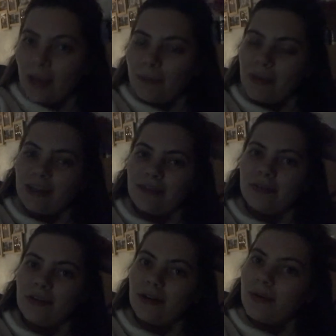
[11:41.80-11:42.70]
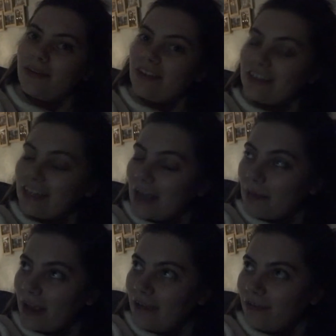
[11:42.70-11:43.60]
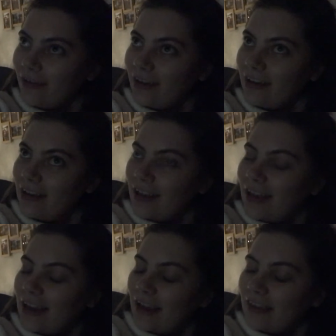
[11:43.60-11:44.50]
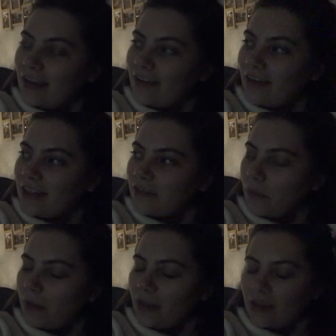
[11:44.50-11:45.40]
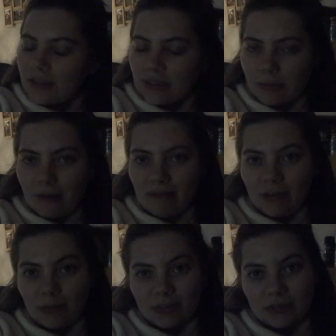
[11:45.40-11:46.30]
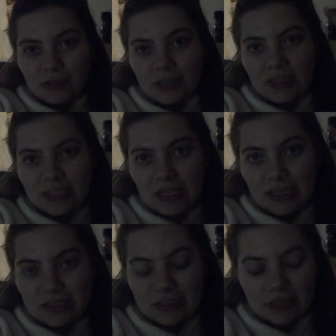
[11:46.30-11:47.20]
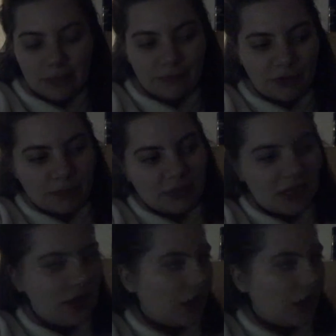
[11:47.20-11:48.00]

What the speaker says: because I was told I would eventually get paid for it, and then I've had to repeat those because apparently it wasn't done in the selected time frame to get the